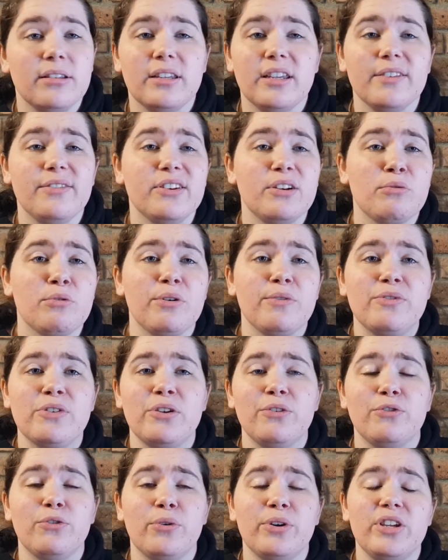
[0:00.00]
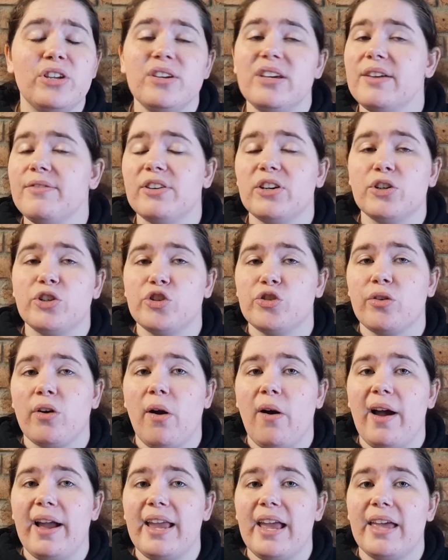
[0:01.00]
give it a review for you, give it a
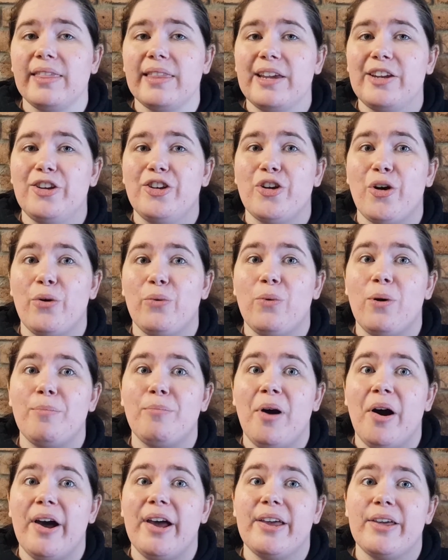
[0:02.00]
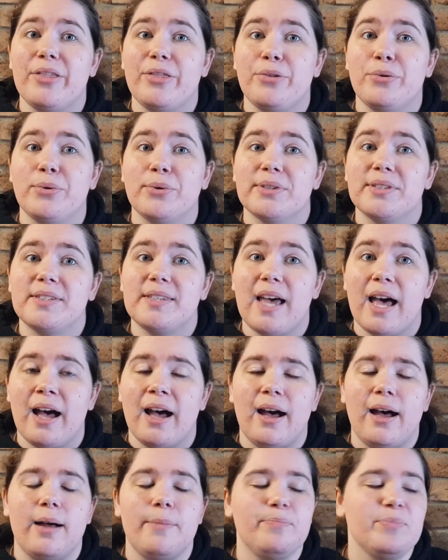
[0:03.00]
try and let you know what my thoughts
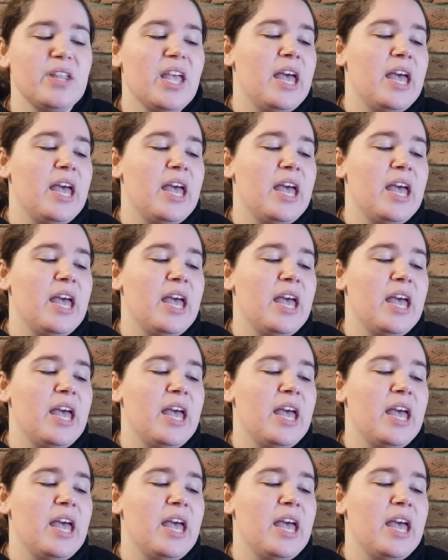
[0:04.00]
are.